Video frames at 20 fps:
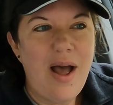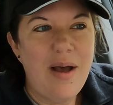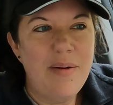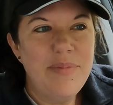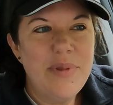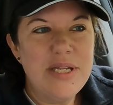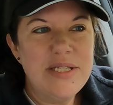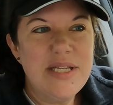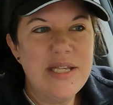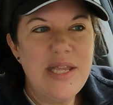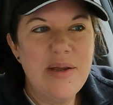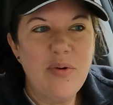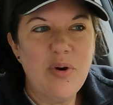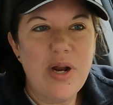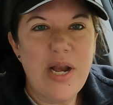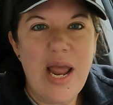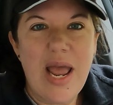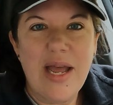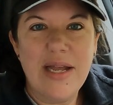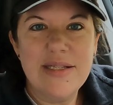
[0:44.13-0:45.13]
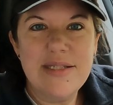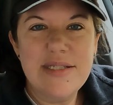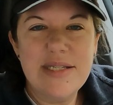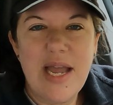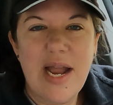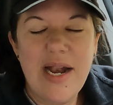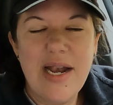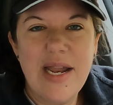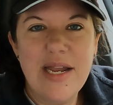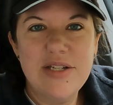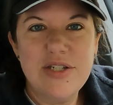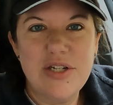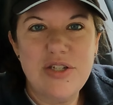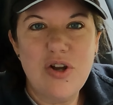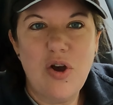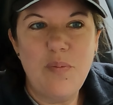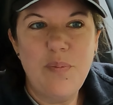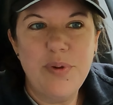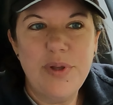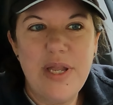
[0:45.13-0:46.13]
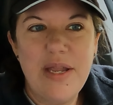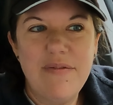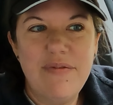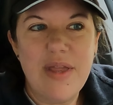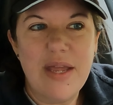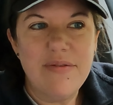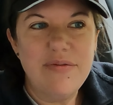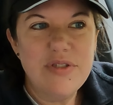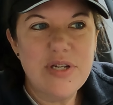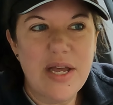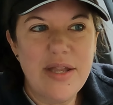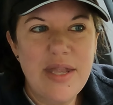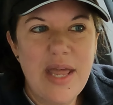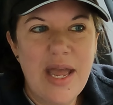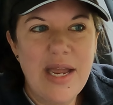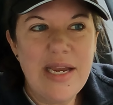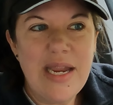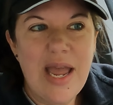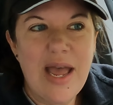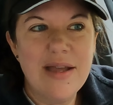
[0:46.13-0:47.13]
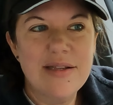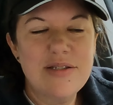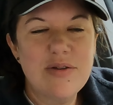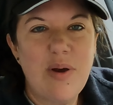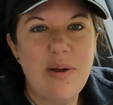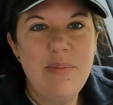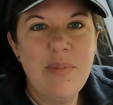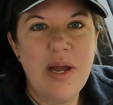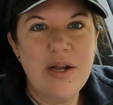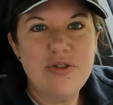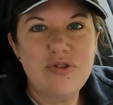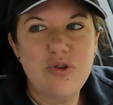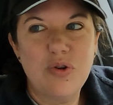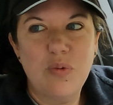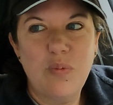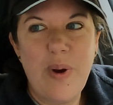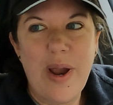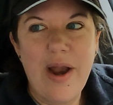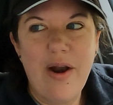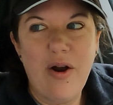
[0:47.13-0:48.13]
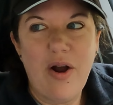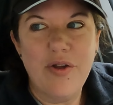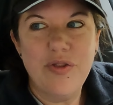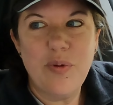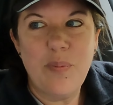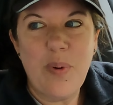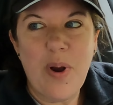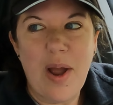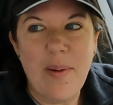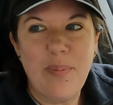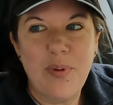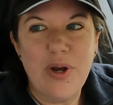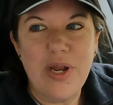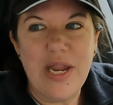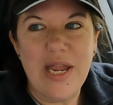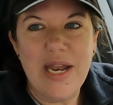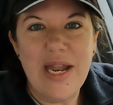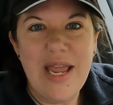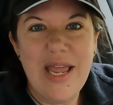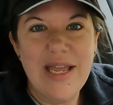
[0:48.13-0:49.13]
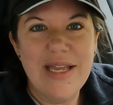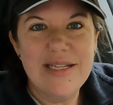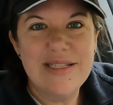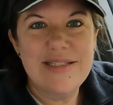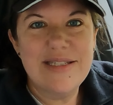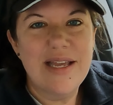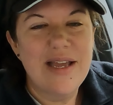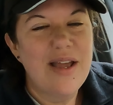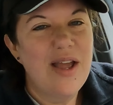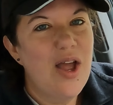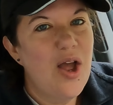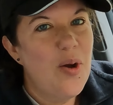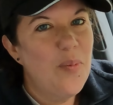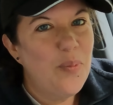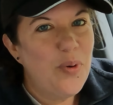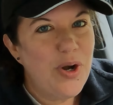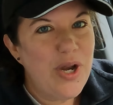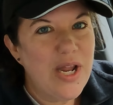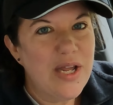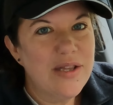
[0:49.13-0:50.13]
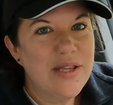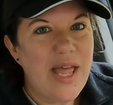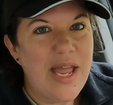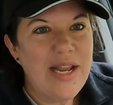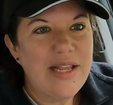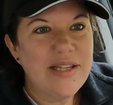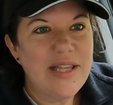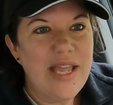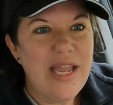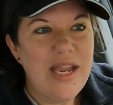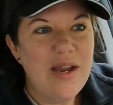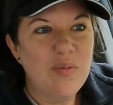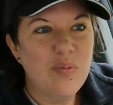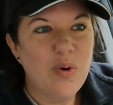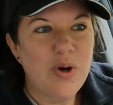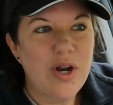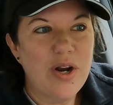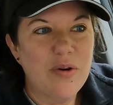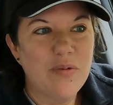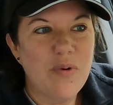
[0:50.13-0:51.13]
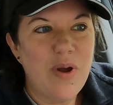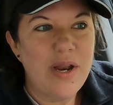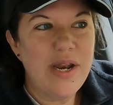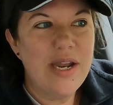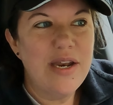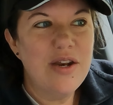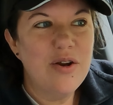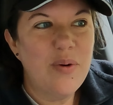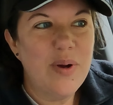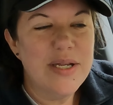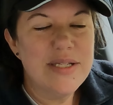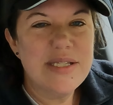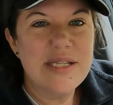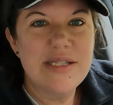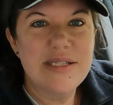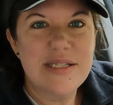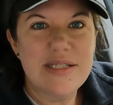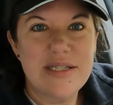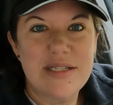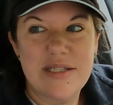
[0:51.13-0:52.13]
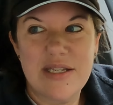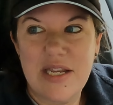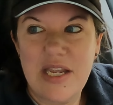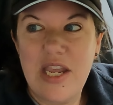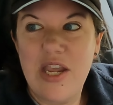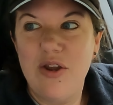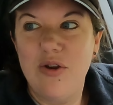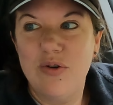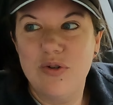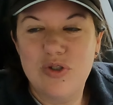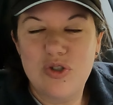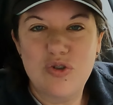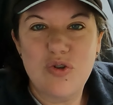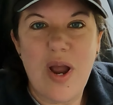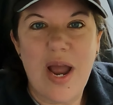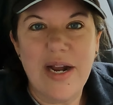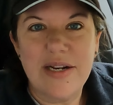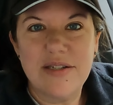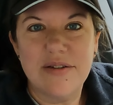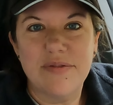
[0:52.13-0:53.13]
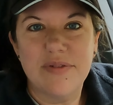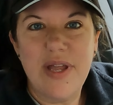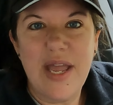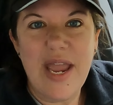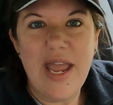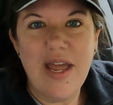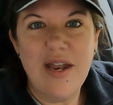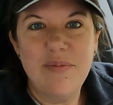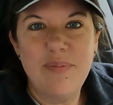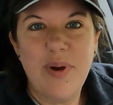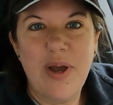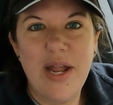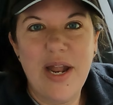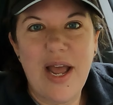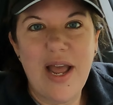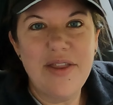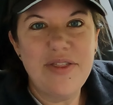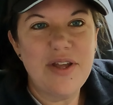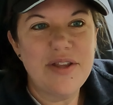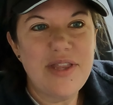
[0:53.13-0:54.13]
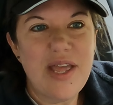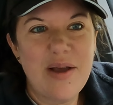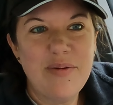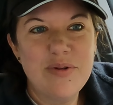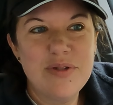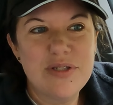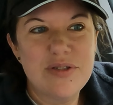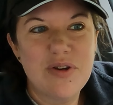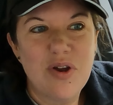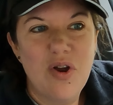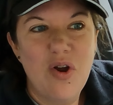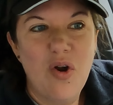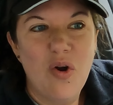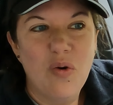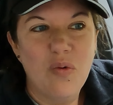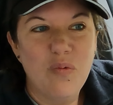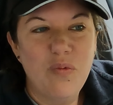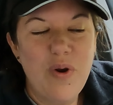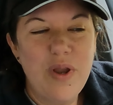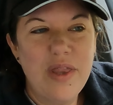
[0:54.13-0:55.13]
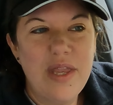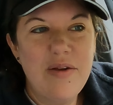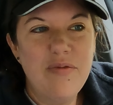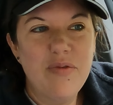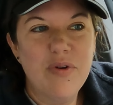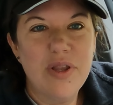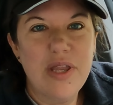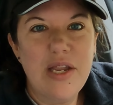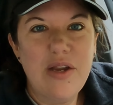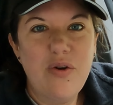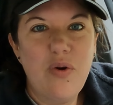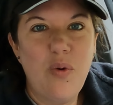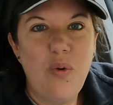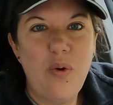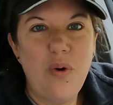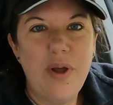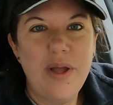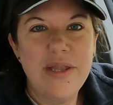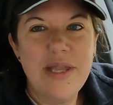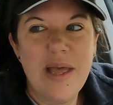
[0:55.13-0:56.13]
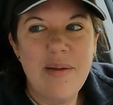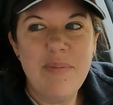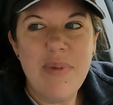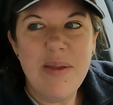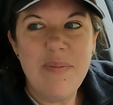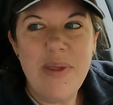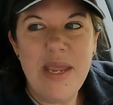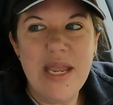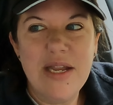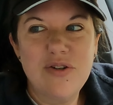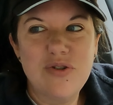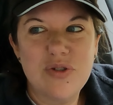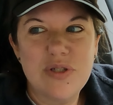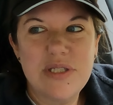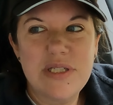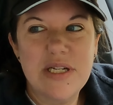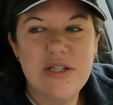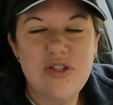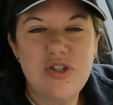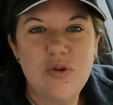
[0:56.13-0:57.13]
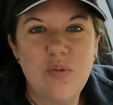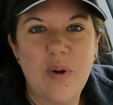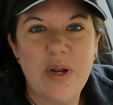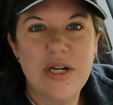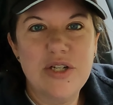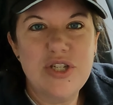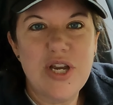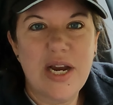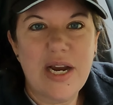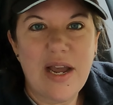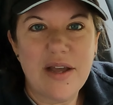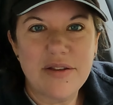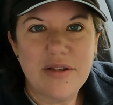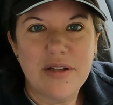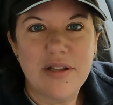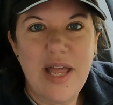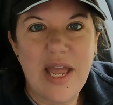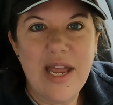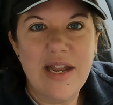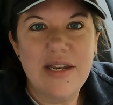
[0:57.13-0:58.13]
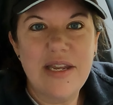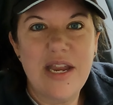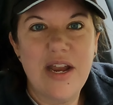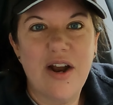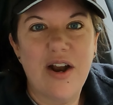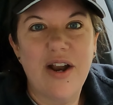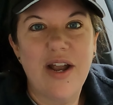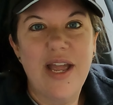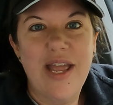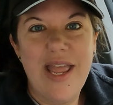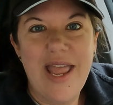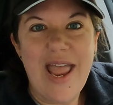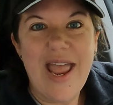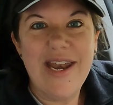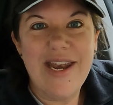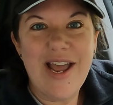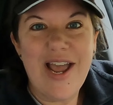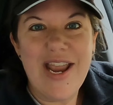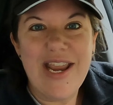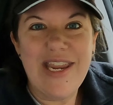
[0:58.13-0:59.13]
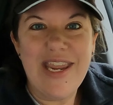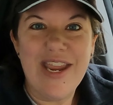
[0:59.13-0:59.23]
They said they were going to add signage. I don't believe they've done that yet. So I'm not sure where on the property it is. Pretty unlikely we're going to run into it since this is a huge tract of land, but I thought that was really, really cool. And that made me interested to want to check out the land here and hike